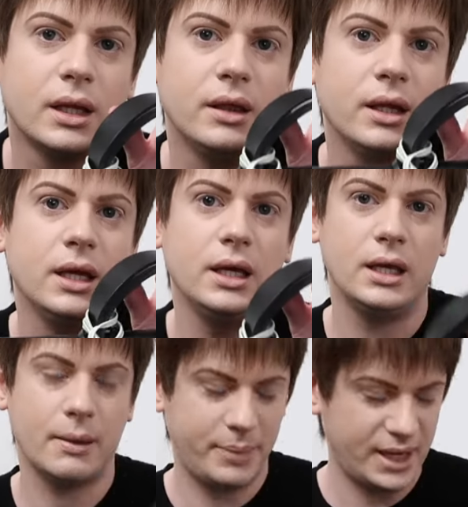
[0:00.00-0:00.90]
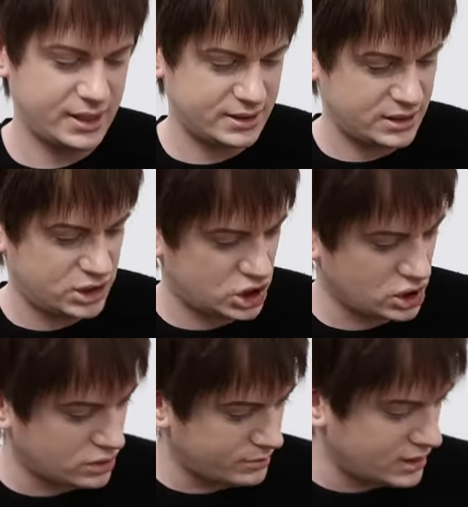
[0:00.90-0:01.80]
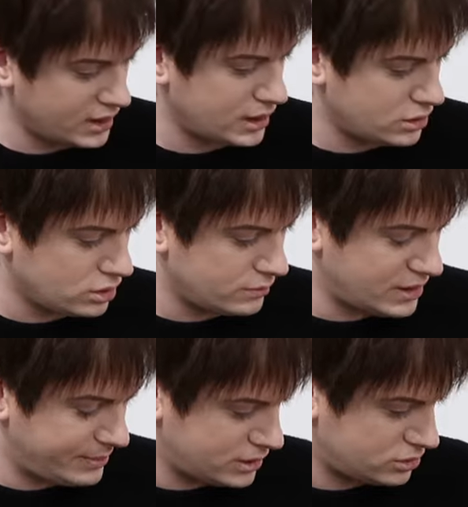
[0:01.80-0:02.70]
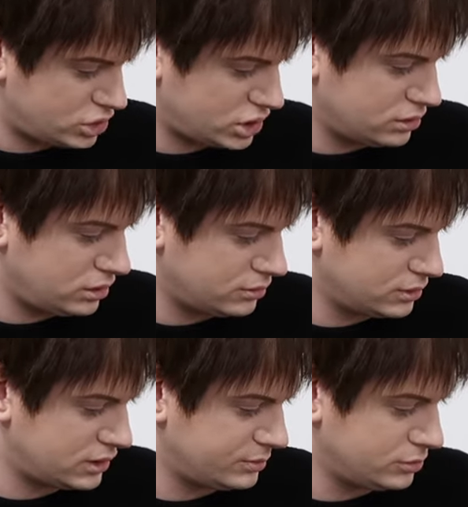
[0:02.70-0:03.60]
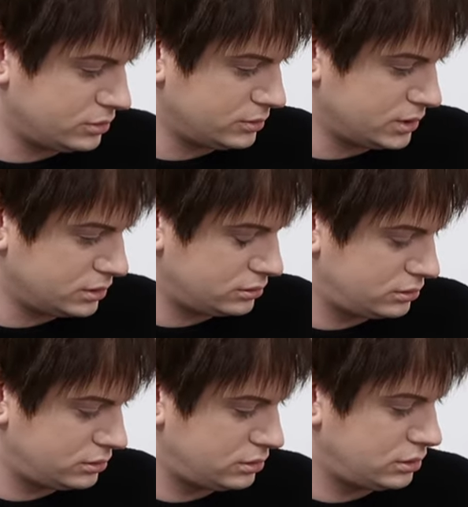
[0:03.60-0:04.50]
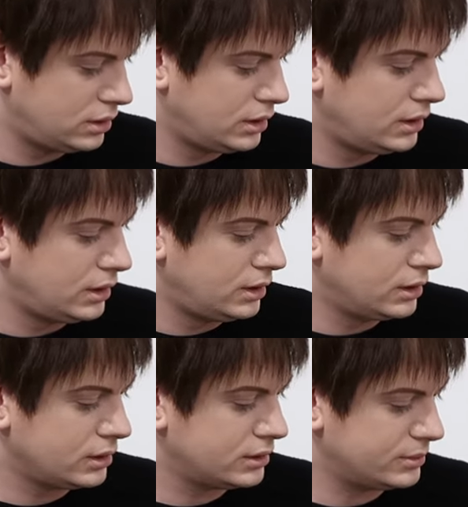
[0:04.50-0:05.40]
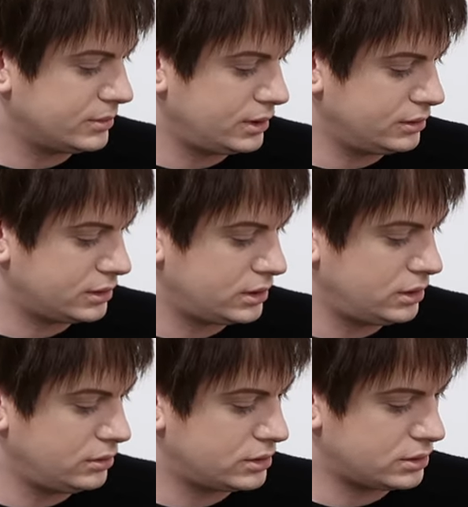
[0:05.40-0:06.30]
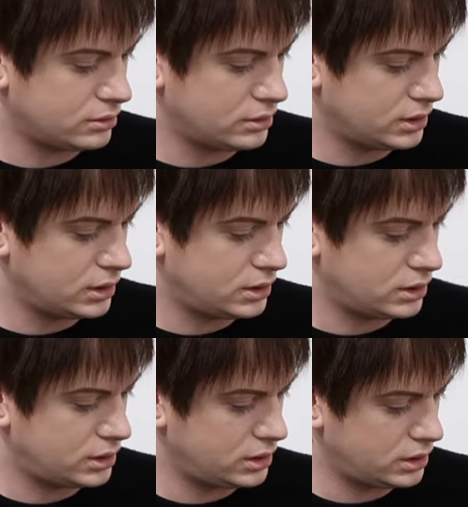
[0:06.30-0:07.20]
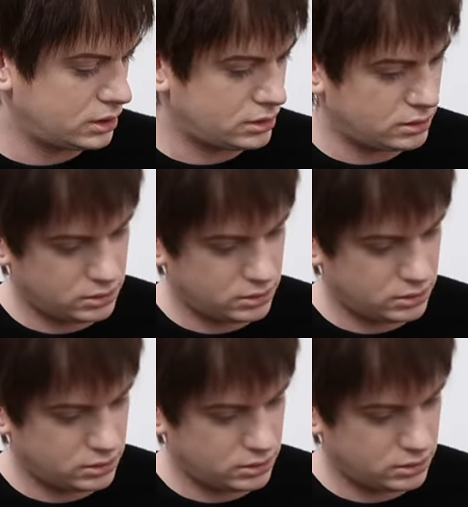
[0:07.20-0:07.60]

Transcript: the Pegasus charm that I got. Maybe I'll show you on the smaller one. Because it might look cuter on there, I think.